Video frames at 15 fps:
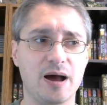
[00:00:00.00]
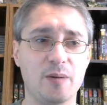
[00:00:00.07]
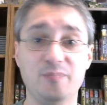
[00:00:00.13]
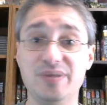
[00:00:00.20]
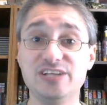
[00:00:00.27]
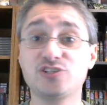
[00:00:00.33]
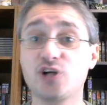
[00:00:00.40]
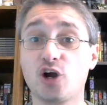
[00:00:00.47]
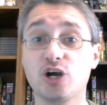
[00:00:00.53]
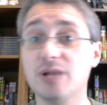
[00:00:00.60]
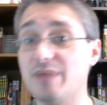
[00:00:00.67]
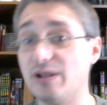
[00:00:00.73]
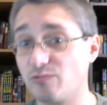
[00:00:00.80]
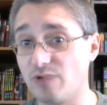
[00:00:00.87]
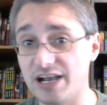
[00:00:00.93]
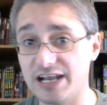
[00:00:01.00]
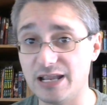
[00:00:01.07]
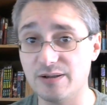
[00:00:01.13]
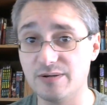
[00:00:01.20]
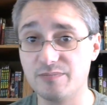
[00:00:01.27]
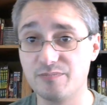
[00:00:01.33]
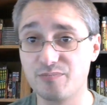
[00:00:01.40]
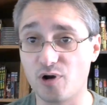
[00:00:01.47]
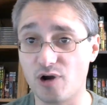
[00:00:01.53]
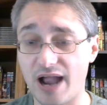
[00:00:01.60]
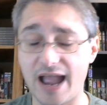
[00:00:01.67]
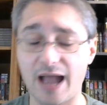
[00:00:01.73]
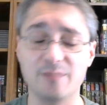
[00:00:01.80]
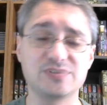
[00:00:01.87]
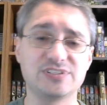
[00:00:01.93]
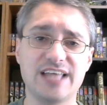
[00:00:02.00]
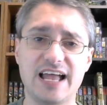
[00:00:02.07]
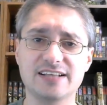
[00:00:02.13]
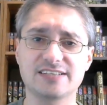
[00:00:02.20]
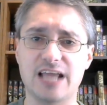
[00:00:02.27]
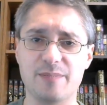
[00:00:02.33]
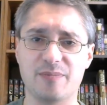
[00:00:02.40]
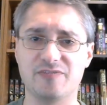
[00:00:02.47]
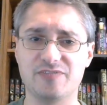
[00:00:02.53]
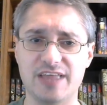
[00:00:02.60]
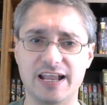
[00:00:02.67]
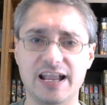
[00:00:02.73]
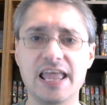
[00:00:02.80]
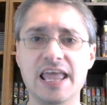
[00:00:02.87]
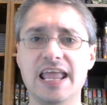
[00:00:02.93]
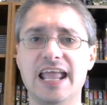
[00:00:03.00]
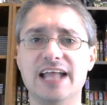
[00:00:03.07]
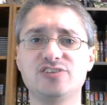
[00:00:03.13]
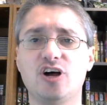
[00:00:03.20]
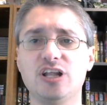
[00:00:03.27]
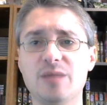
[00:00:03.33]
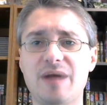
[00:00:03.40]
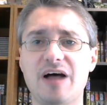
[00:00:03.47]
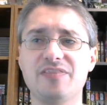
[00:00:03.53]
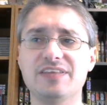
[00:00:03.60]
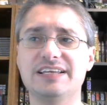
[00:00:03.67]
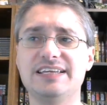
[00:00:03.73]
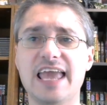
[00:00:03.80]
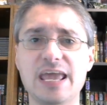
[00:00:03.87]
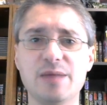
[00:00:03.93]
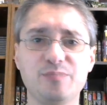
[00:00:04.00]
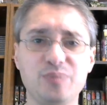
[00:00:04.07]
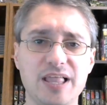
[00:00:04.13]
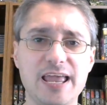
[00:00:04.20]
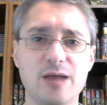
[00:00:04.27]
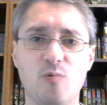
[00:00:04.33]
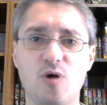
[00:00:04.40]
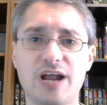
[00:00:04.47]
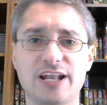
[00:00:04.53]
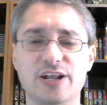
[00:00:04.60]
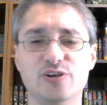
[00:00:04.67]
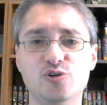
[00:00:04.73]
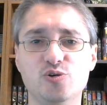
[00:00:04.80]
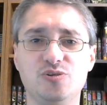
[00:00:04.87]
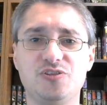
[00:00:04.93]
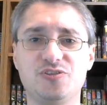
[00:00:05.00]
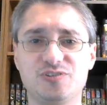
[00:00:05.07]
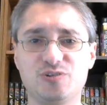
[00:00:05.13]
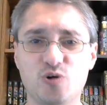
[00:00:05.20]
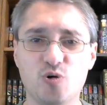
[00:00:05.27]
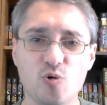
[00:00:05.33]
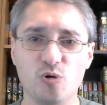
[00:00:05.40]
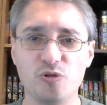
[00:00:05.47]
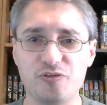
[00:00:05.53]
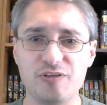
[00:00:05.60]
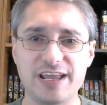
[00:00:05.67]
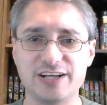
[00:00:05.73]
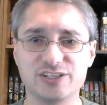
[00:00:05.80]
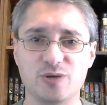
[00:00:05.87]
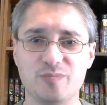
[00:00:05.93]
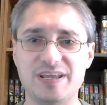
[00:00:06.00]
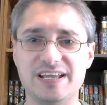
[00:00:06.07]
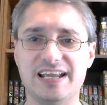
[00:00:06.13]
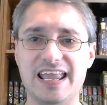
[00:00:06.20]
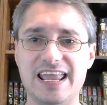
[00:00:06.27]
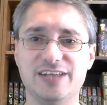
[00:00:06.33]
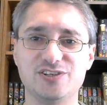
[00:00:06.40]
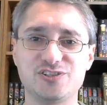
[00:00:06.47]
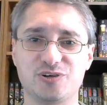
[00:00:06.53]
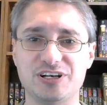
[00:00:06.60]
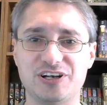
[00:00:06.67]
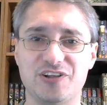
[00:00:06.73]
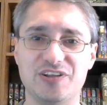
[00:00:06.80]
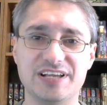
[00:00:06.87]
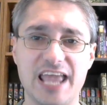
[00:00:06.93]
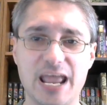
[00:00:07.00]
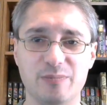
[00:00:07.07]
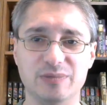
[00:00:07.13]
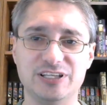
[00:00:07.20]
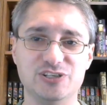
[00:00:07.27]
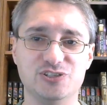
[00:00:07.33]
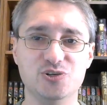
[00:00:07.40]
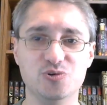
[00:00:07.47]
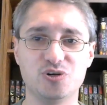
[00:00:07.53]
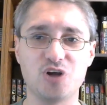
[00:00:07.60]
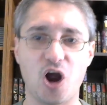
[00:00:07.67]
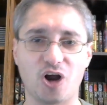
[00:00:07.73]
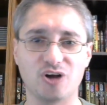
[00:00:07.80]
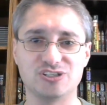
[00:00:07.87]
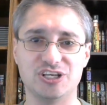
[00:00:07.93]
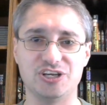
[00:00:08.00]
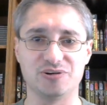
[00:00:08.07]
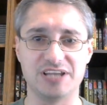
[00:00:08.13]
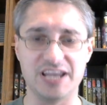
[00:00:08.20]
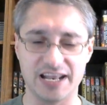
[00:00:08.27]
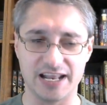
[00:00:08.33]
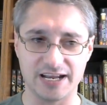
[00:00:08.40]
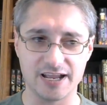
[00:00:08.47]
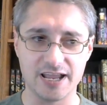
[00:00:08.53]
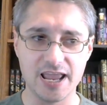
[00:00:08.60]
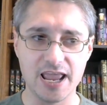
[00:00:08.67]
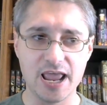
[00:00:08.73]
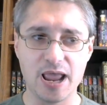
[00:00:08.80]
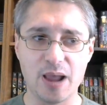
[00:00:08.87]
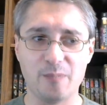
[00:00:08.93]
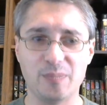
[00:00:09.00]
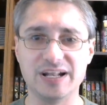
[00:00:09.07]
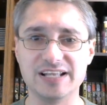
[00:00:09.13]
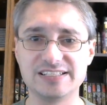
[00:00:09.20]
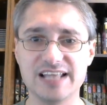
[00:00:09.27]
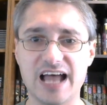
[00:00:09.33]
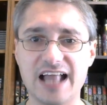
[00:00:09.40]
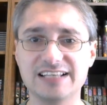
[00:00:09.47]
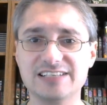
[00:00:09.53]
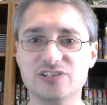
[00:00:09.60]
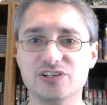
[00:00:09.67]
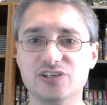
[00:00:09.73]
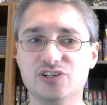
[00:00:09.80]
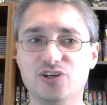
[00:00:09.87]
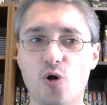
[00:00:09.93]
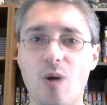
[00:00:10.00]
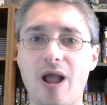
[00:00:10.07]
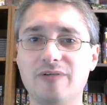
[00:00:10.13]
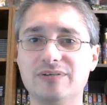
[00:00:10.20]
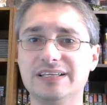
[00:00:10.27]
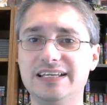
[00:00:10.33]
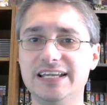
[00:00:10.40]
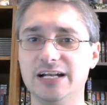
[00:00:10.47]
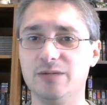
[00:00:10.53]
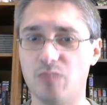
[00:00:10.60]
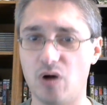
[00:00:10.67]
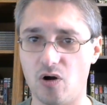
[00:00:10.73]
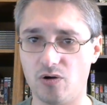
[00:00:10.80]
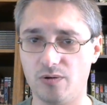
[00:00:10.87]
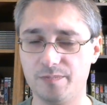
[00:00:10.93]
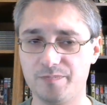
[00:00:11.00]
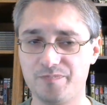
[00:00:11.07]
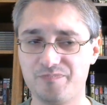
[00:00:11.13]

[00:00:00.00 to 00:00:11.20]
Be tournament ready, perhaps. That type of thing. It's all about the gameplay and what kind of new cool things are being inserted into the game with these new cards that you're getting. But it's not go out and get them all.